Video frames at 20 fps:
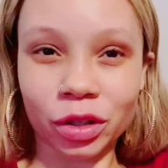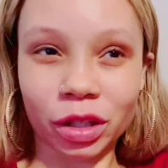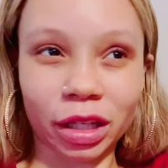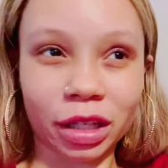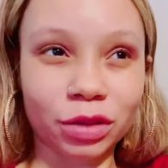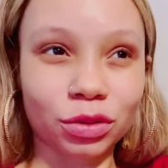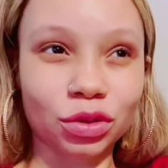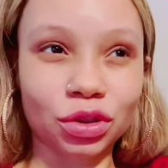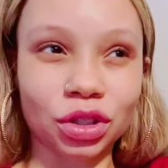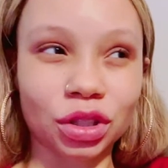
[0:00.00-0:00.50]

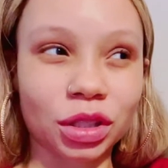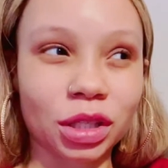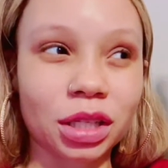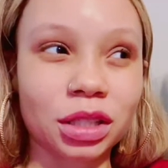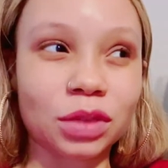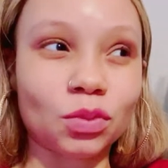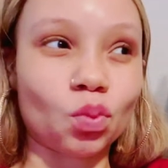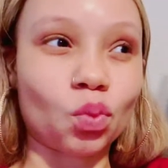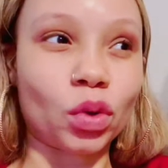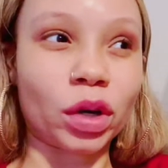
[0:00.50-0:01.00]
Like it was just,
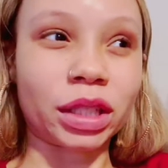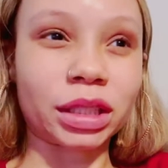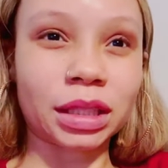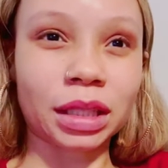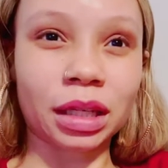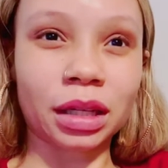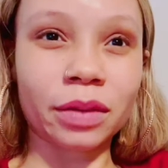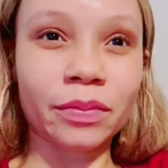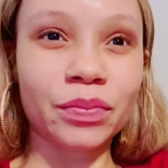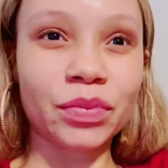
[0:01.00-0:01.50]
it
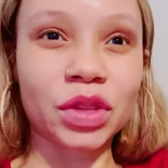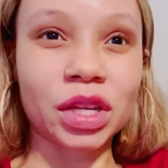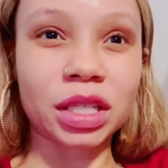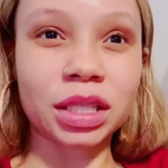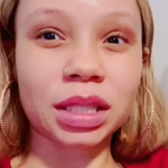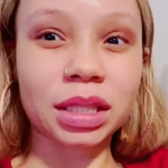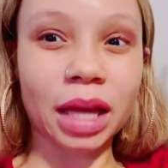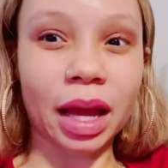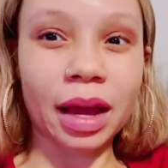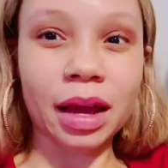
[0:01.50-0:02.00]
wasn't the
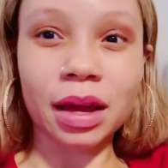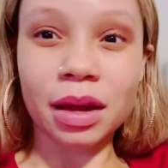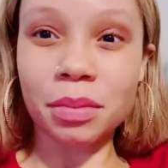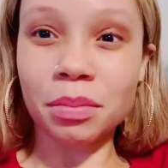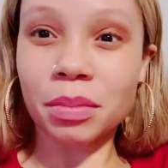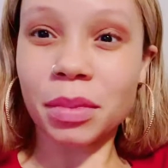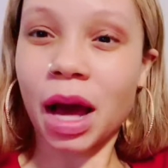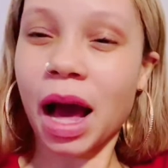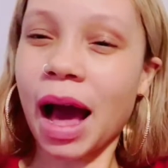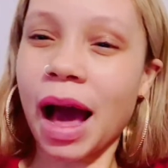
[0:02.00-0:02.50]

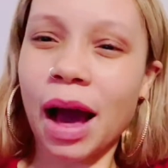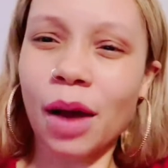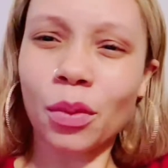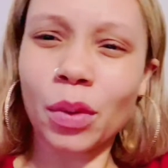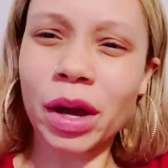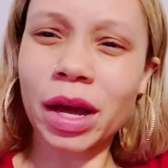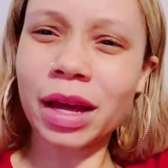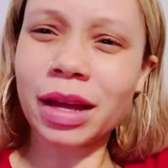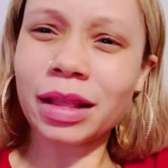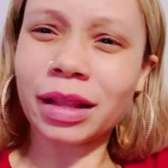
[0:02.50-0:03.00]
same
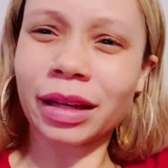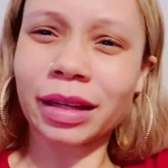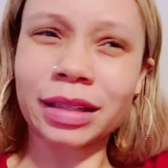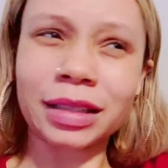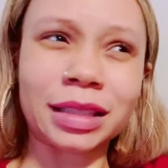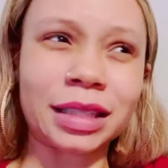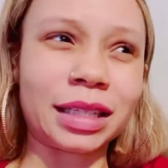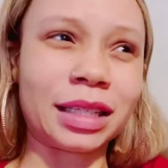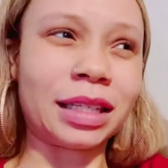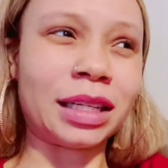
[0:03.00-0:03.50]
highway. Like
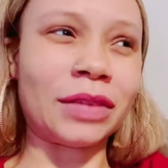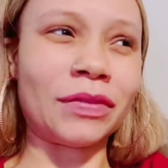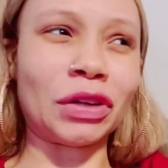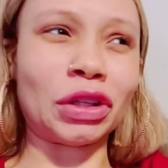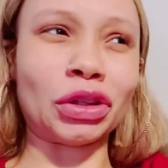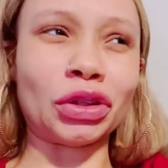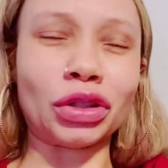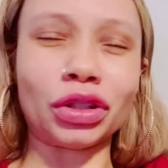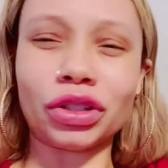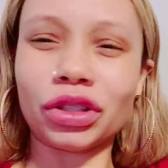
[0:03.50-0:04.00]
it didn't
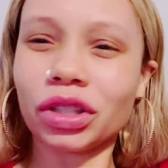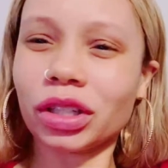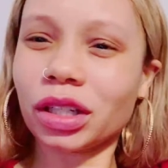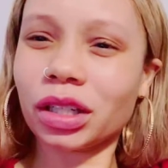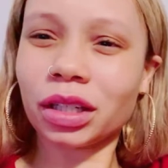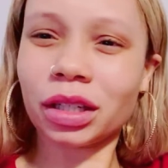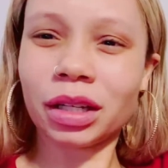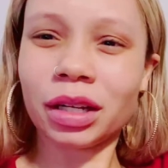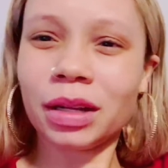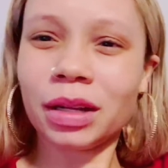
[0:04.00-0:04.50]
even look